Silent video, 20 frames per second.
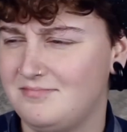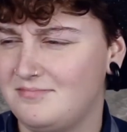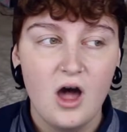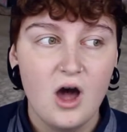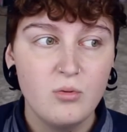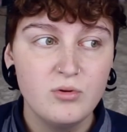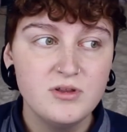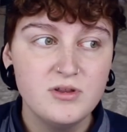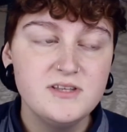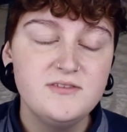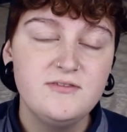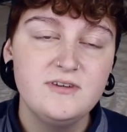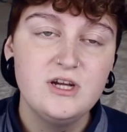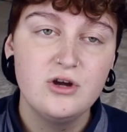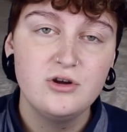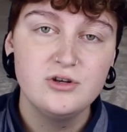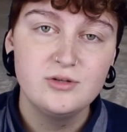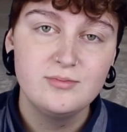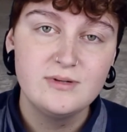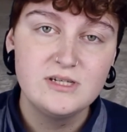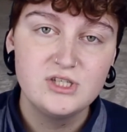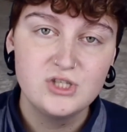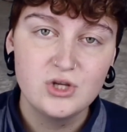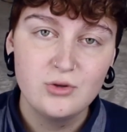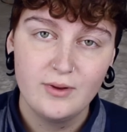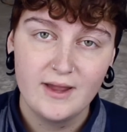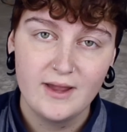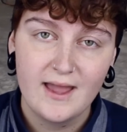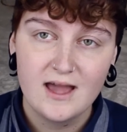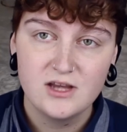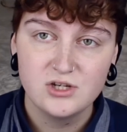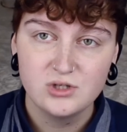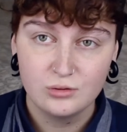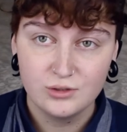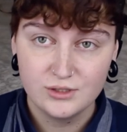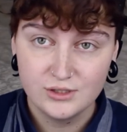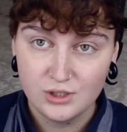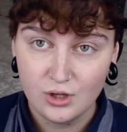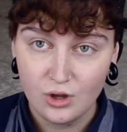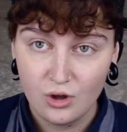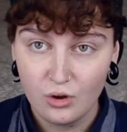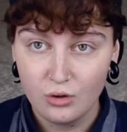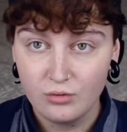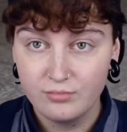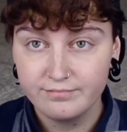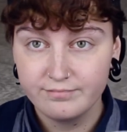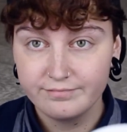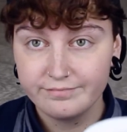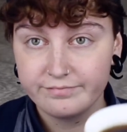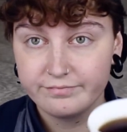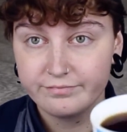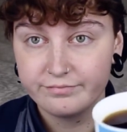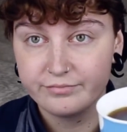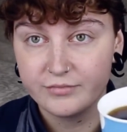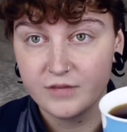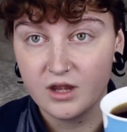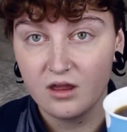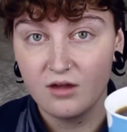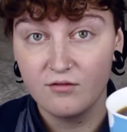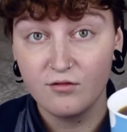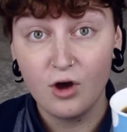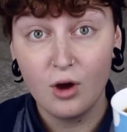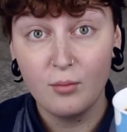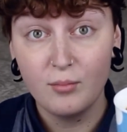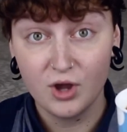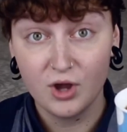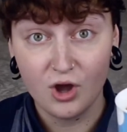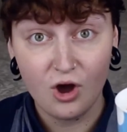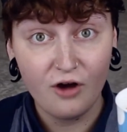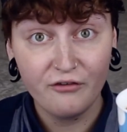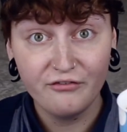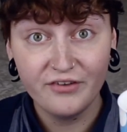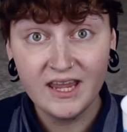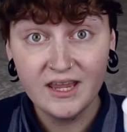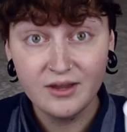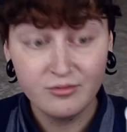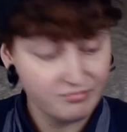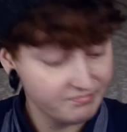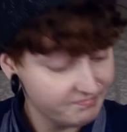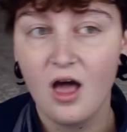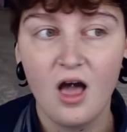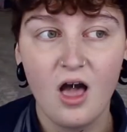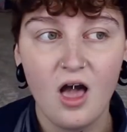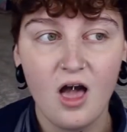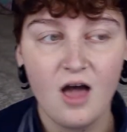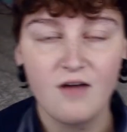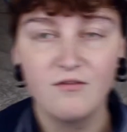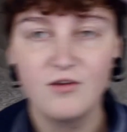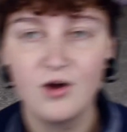I want this video to be super casual, so I've got my coffee. Uh, I've